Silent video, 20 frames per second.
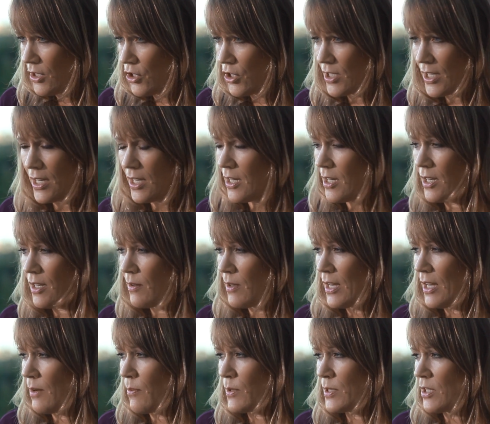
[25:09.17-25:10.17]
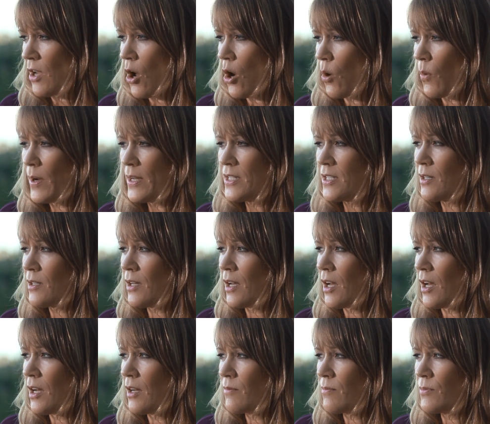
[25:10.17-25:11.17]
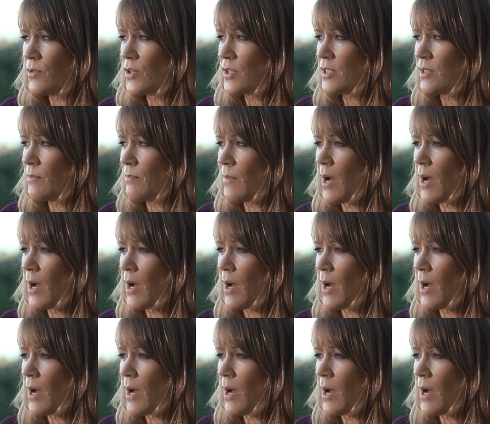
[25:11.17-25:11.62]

She said he was always just